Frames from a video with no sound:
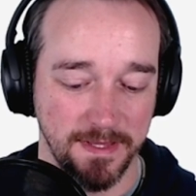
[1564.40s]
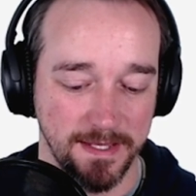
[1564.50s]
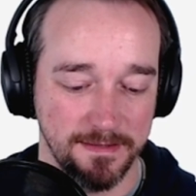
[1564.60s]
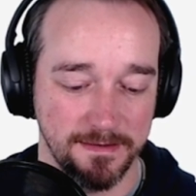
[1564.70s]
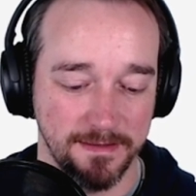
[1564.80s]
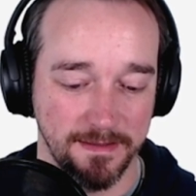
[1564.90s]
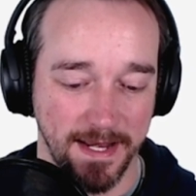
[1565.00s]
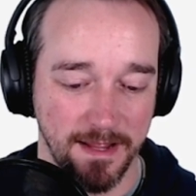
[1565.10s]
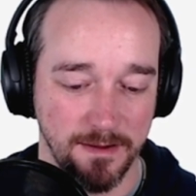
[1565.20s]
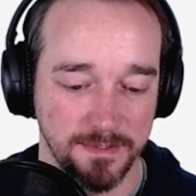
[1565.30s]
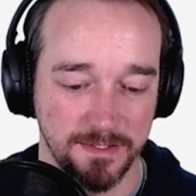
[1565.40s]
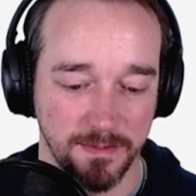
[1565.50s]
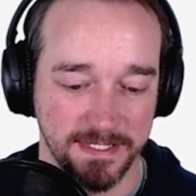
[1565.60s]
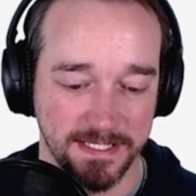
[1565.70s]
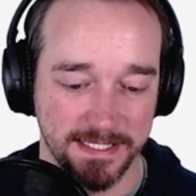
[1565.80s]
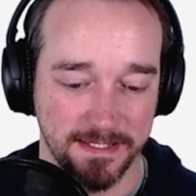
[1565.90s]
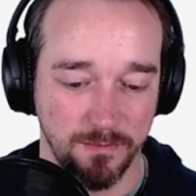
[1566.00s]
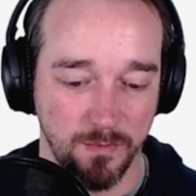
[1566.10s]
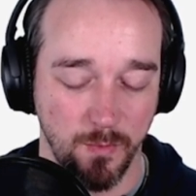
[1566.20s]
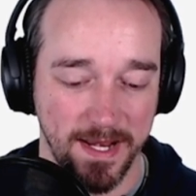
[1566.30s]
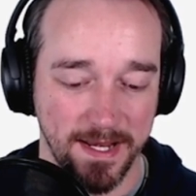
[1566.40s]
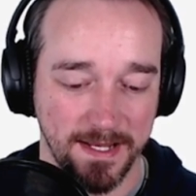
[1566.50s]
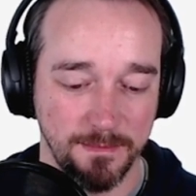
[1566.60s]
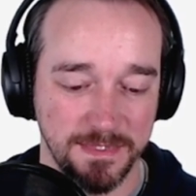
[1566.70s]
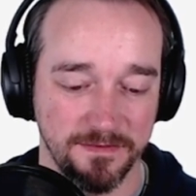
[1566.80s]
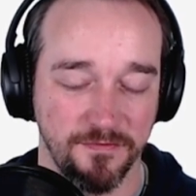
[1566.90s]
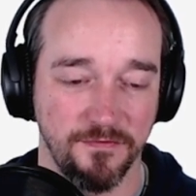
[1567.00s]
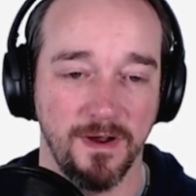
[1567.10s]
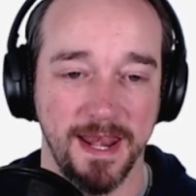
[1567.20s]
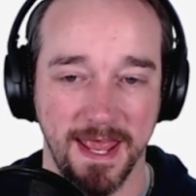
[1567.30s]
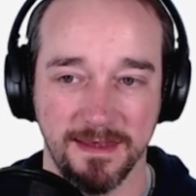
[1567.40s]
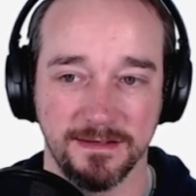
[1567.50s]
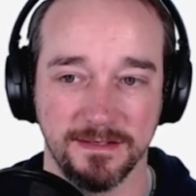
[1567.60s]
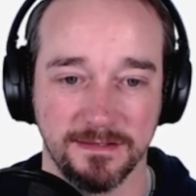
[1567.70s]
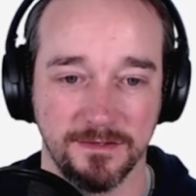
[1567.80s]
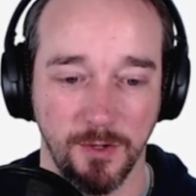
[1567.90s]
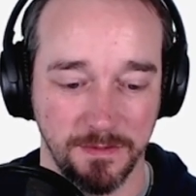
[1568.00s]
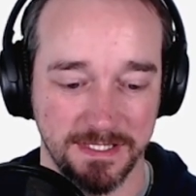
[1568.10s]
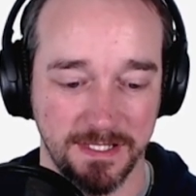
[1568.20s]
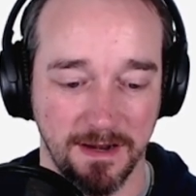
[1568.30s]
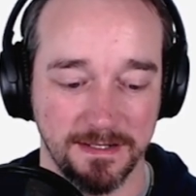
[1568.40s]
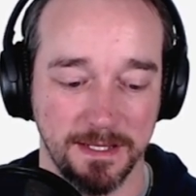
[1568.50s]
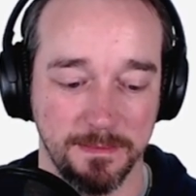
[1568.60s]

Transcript: that I always notice is when it comes to front end cold starts,